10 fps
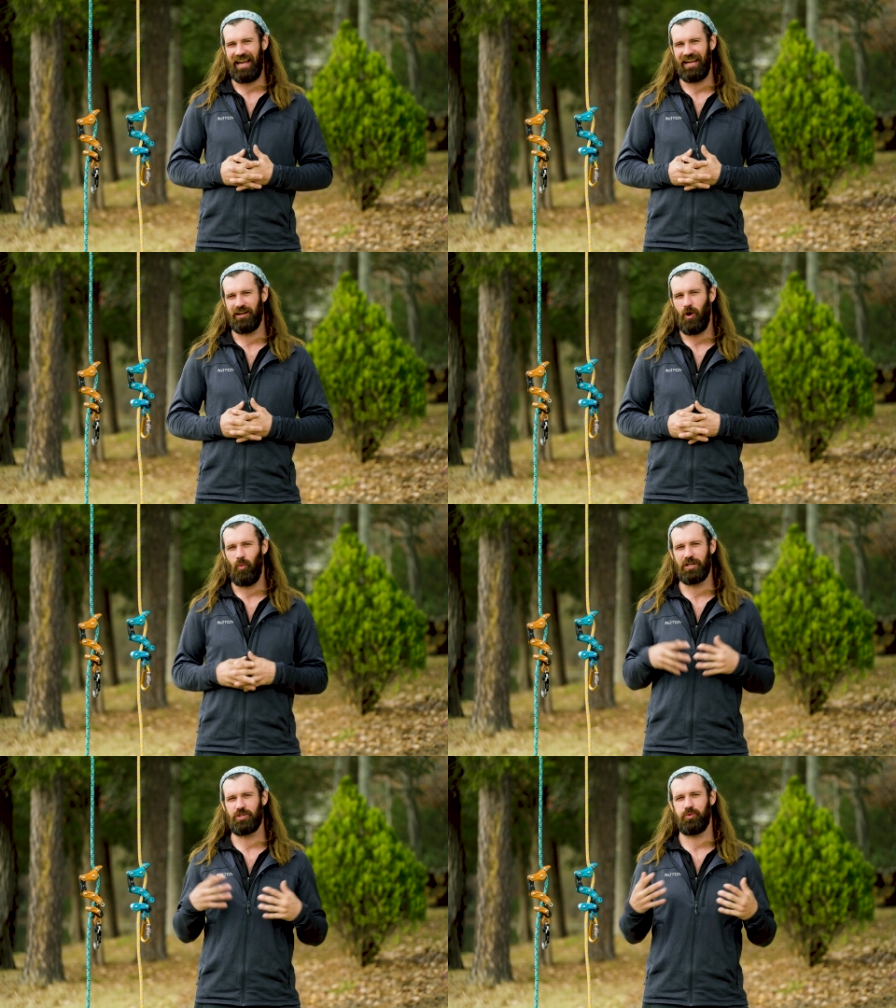and
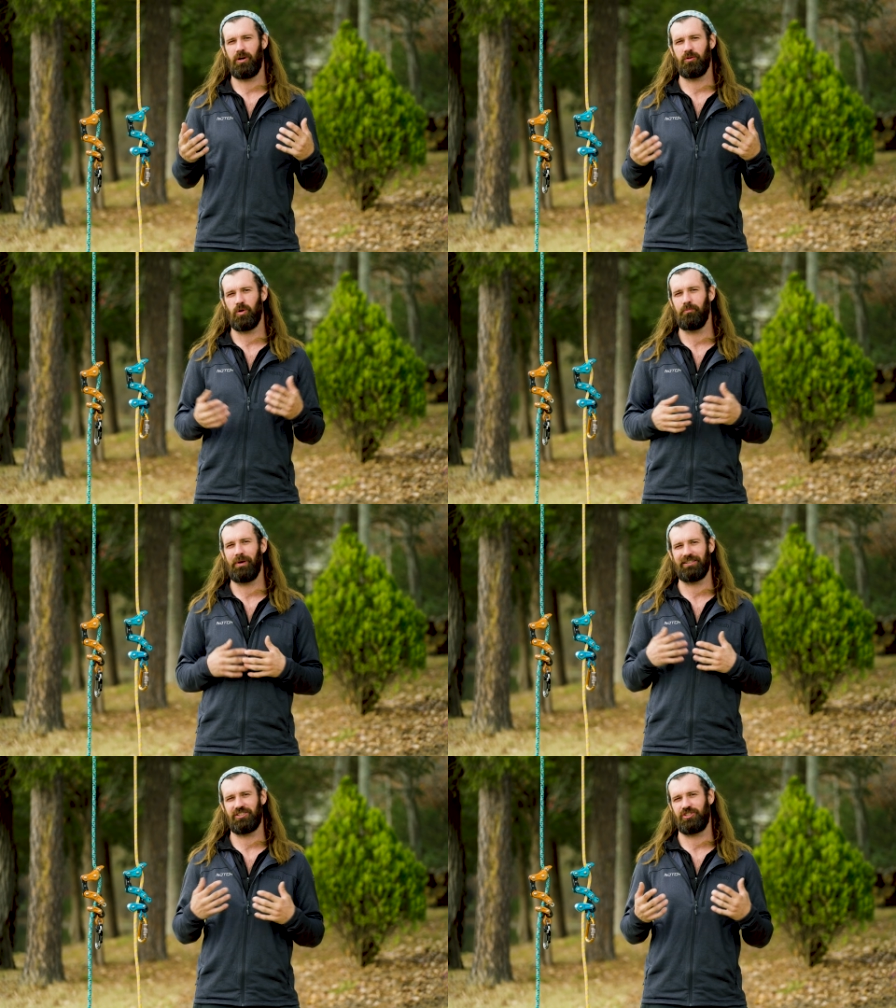which one will
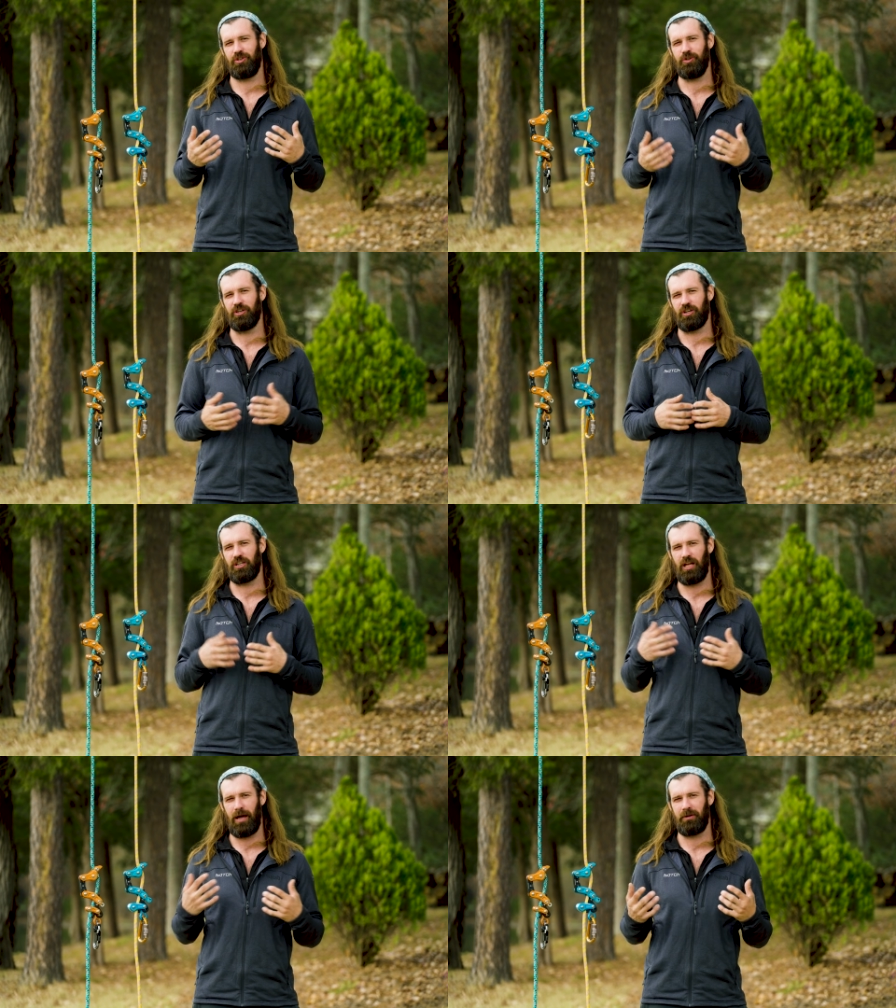best suit your
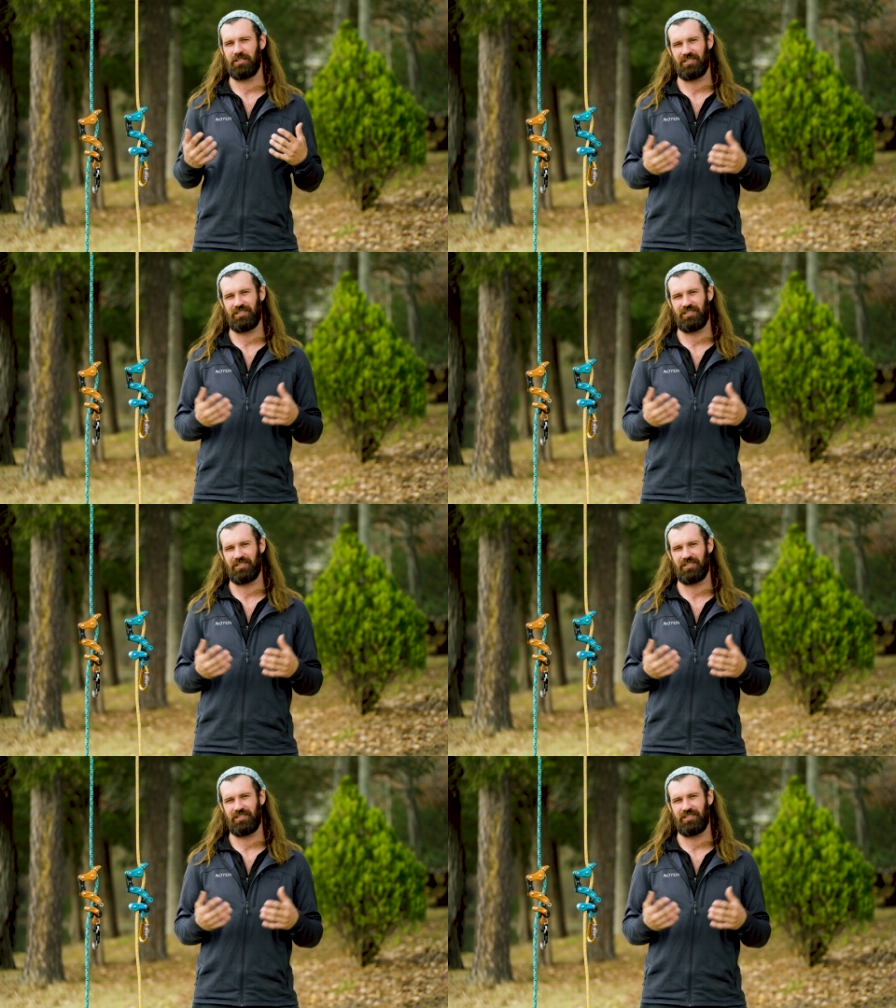climbing